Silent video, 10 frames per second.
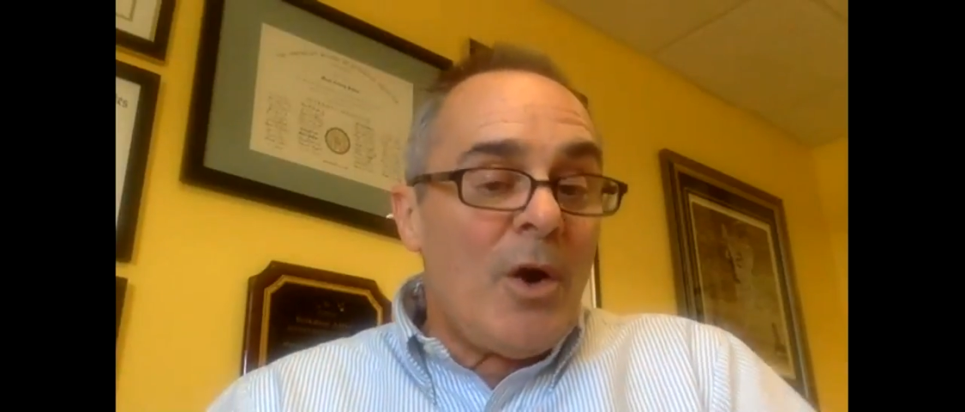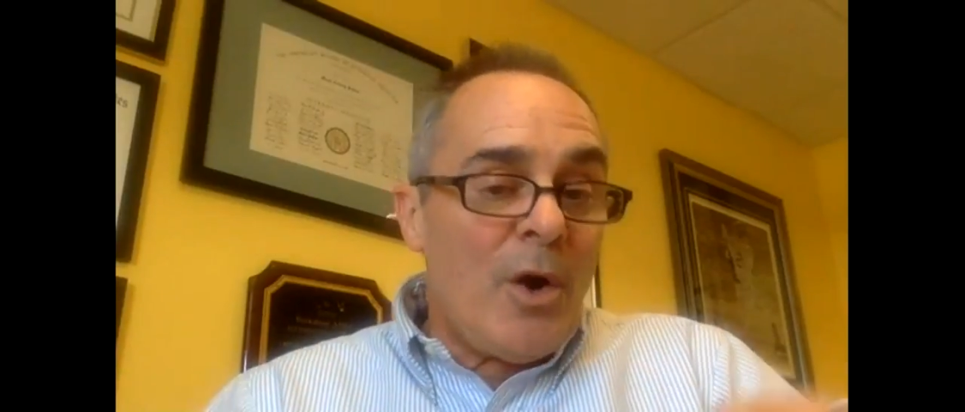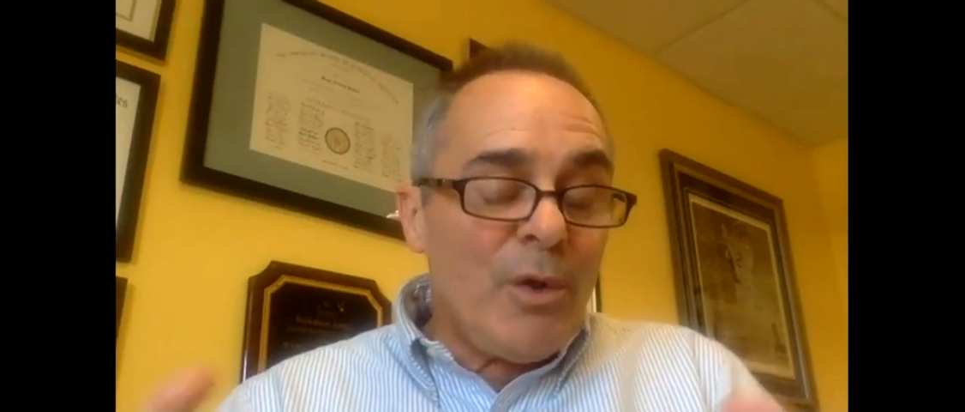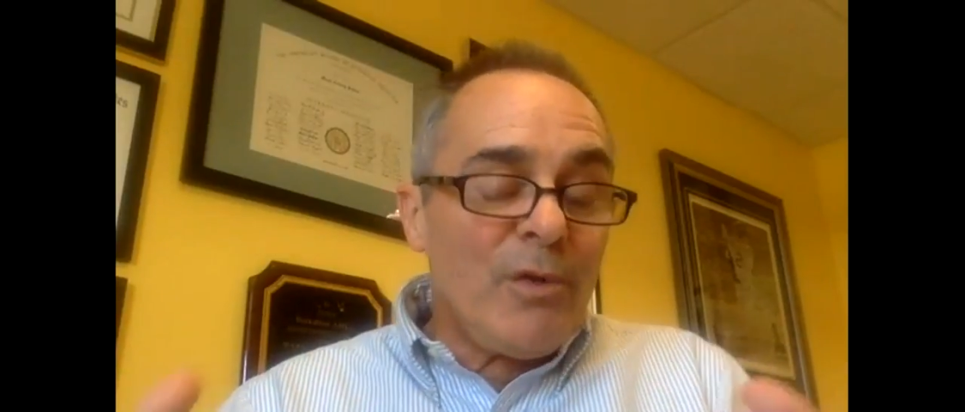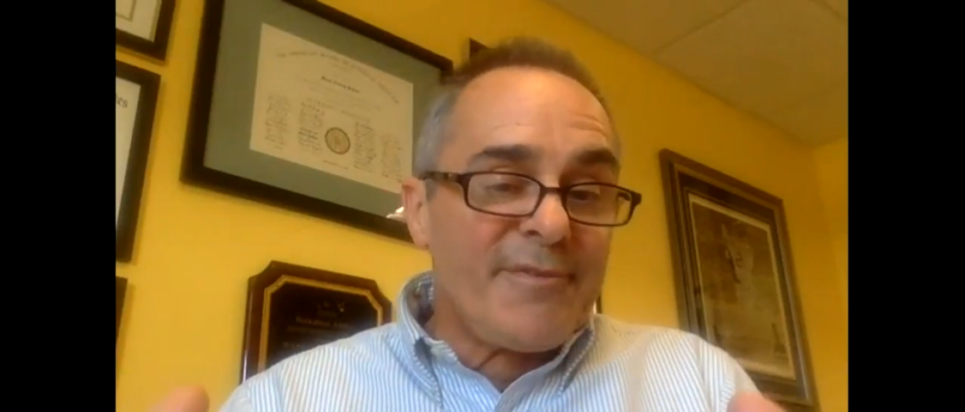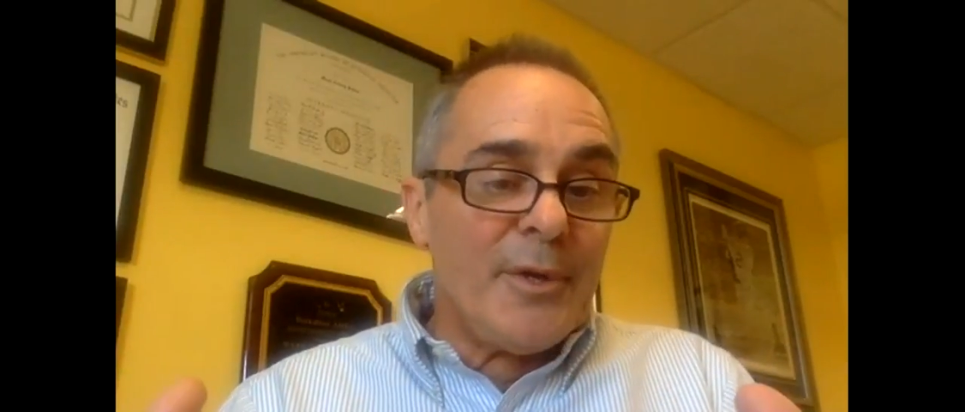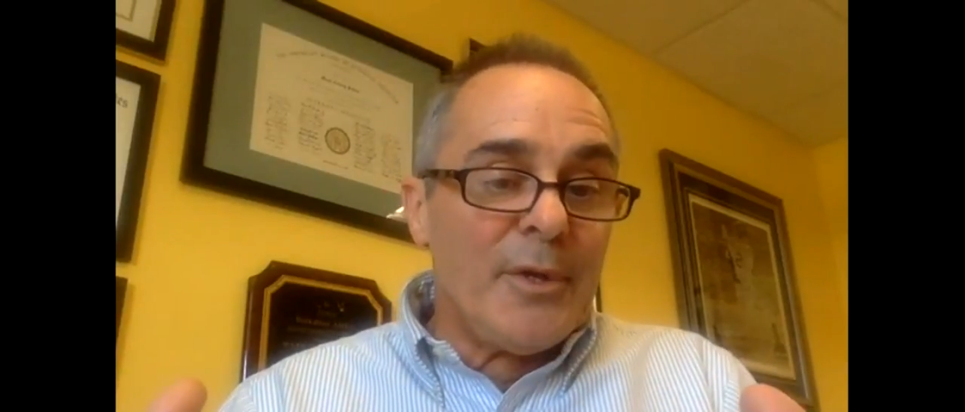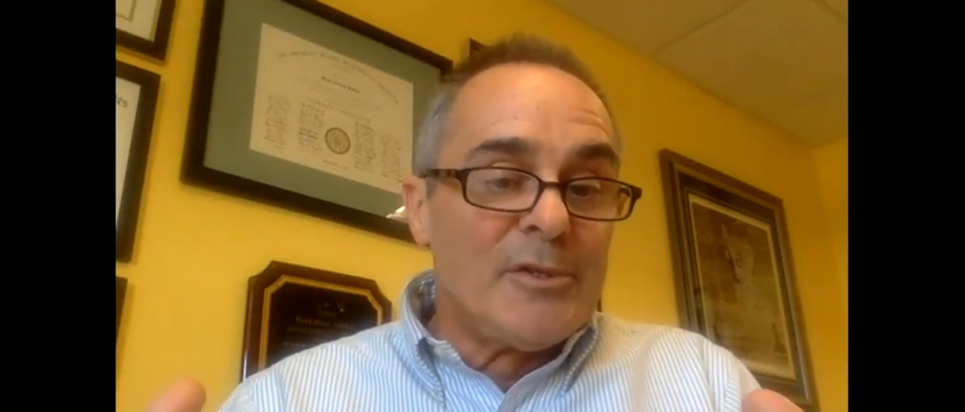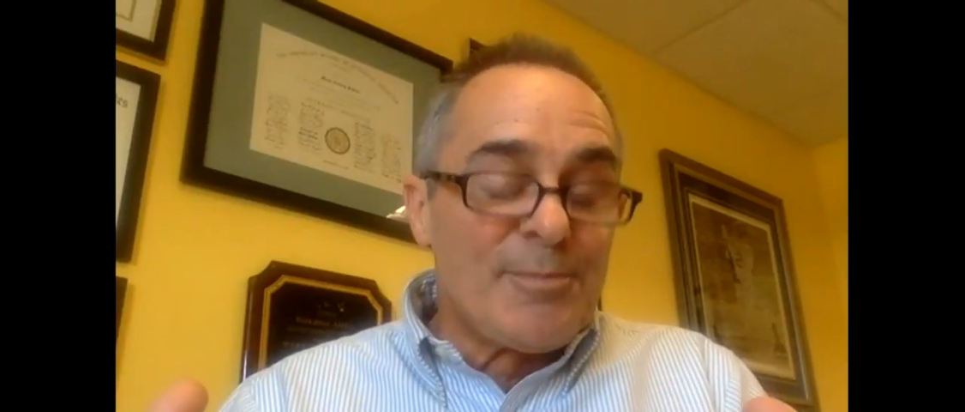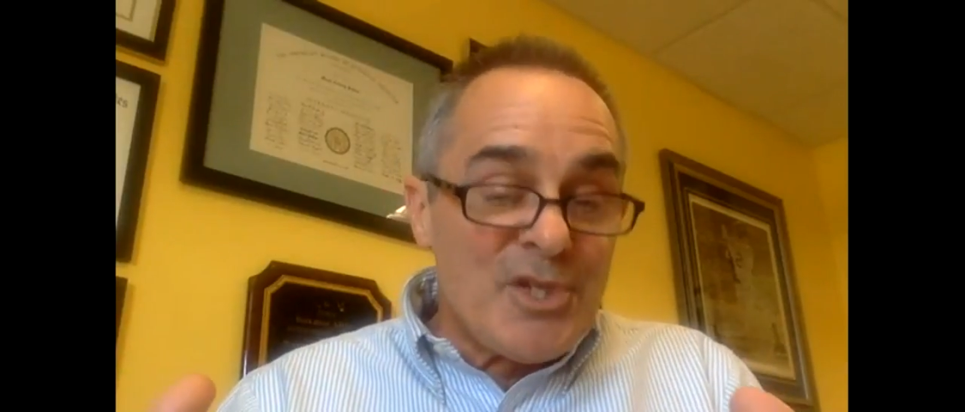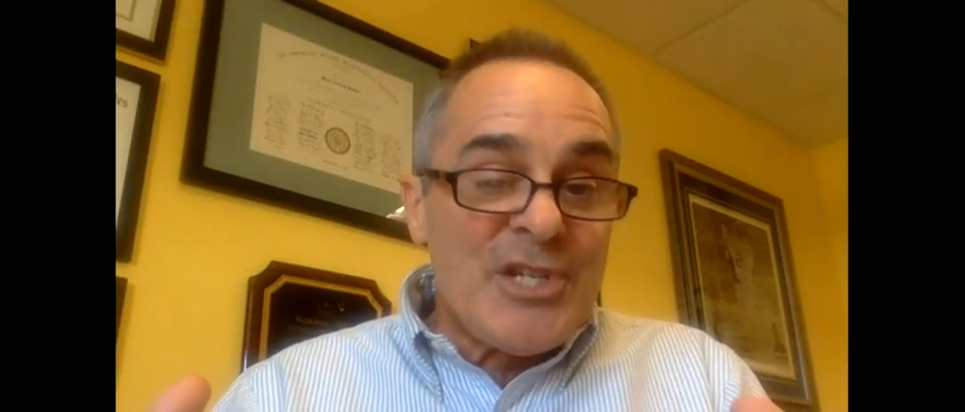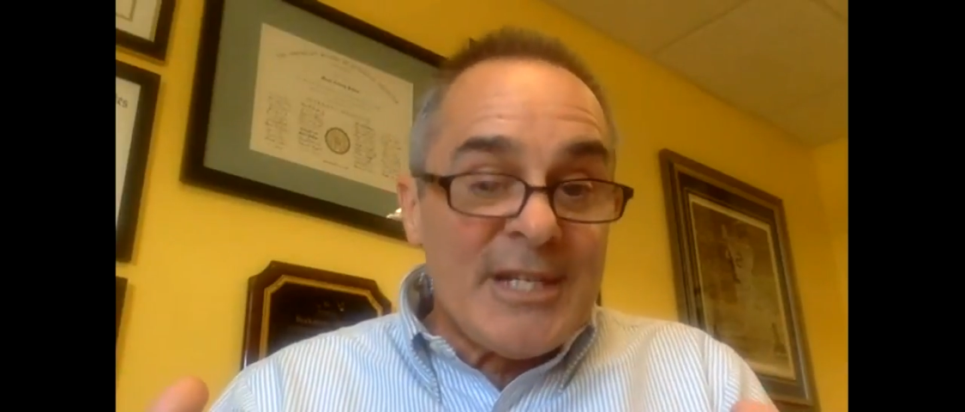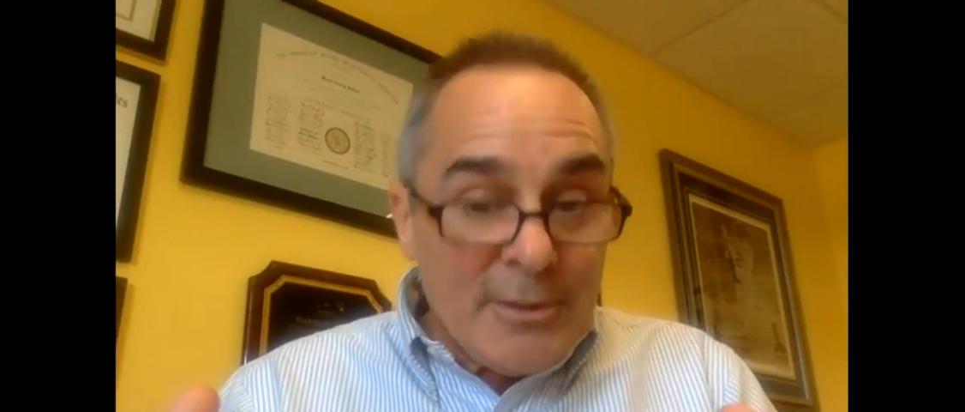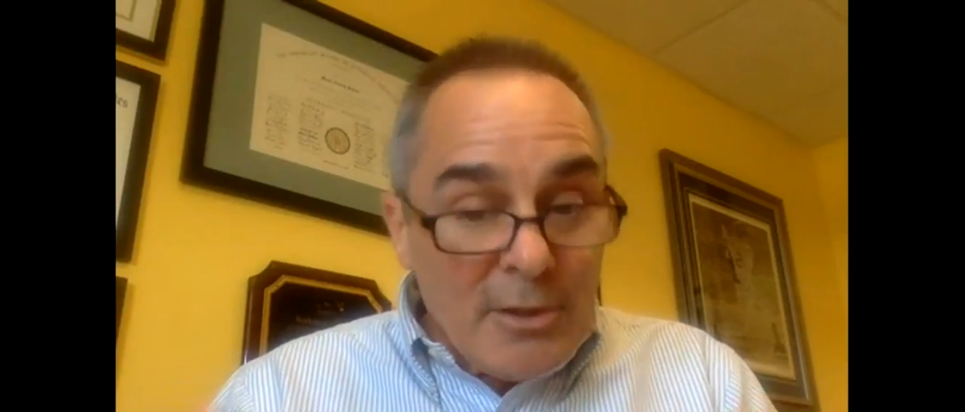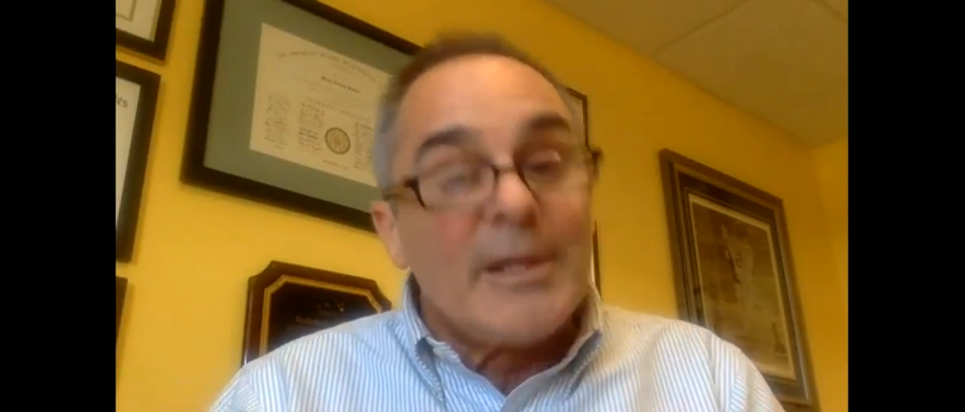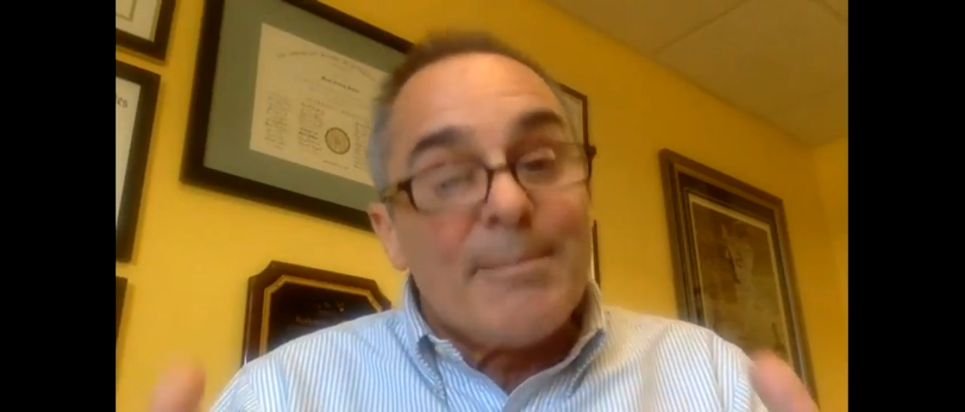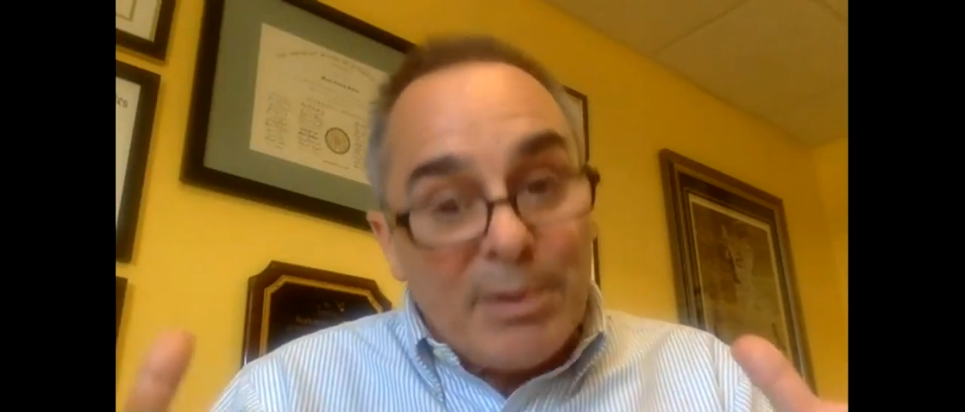whole foods, particularly